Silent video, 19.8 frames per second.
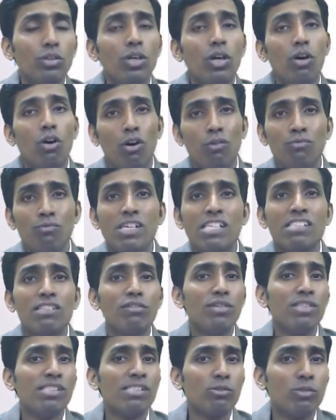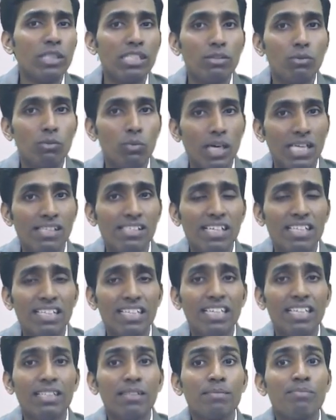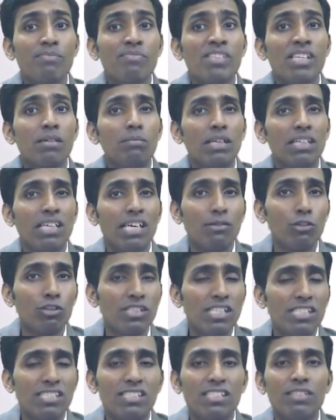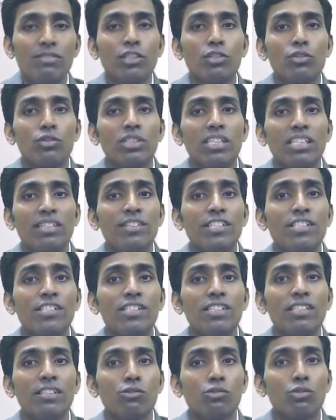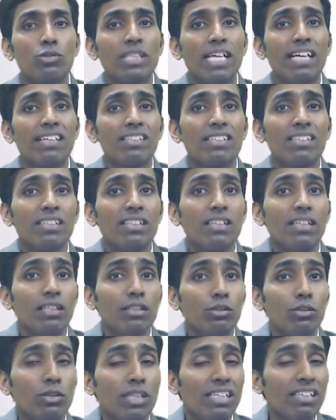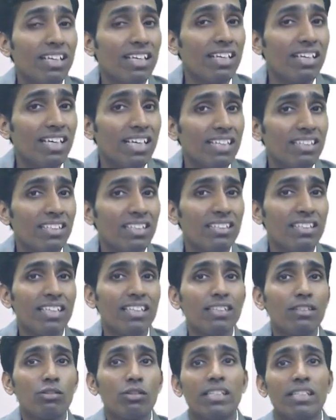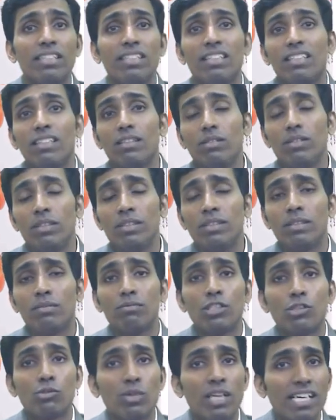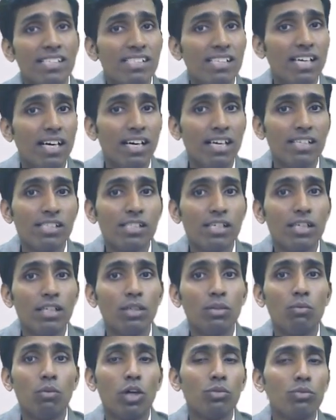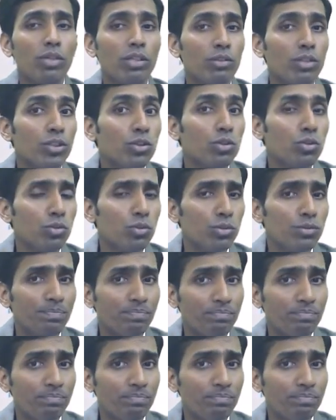Obviously we will see it once again, but I was just giving you the revision so that you can recollect the thing, you can visualize the answer what we are going to do.